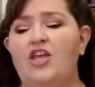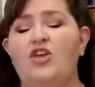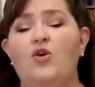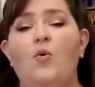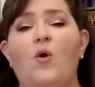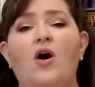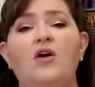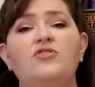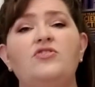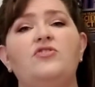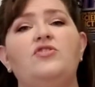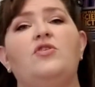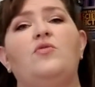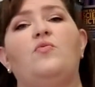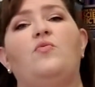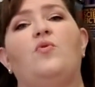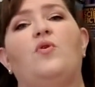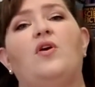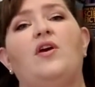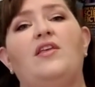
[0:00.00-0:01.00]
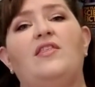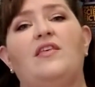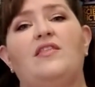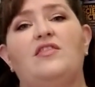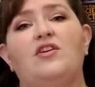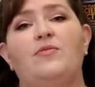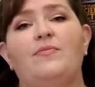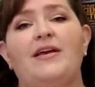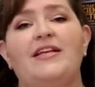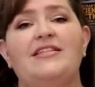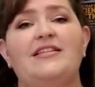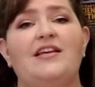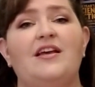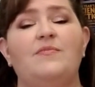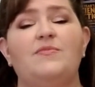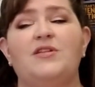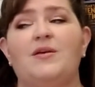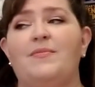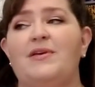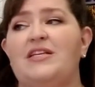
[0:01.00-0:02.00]
You also don't worry that they're messing
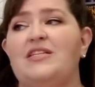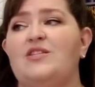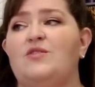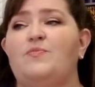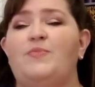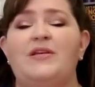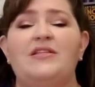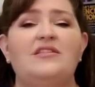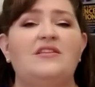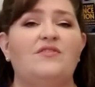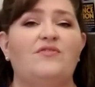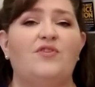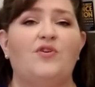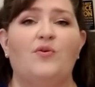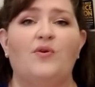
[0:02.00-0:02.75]
up some expensive